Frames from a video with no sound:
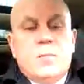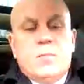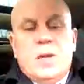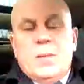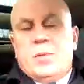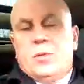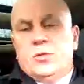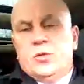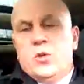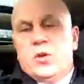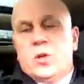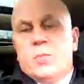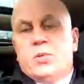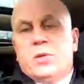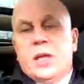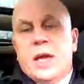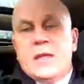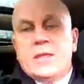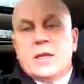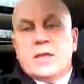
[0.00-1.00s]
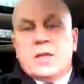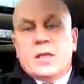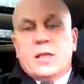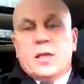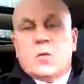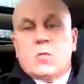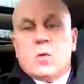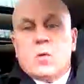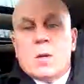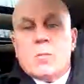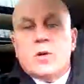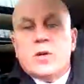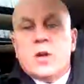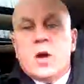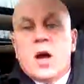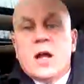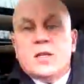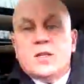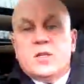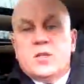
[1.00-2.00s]
People do complain that the little rubber
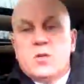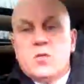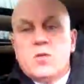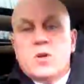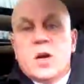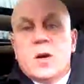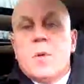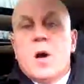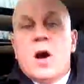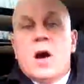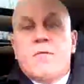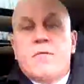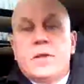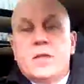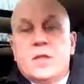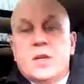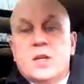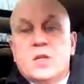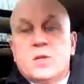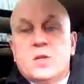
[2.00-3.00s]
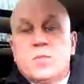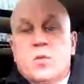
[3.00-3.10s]
dots do come off at this